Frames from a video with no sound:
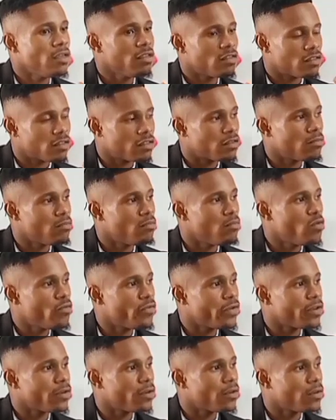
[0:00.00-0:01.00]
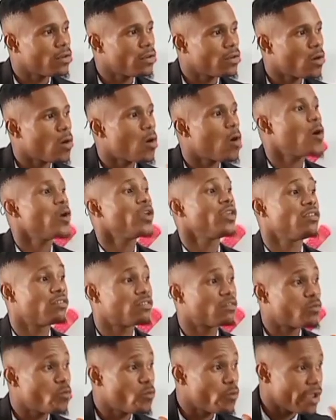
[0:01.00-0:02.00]
is moving or
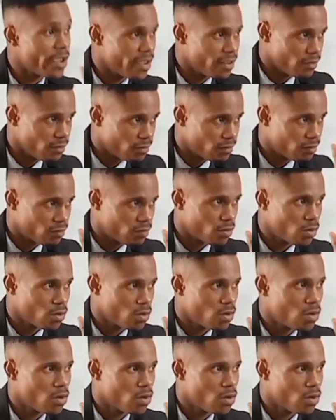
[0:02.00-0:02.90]
is raised?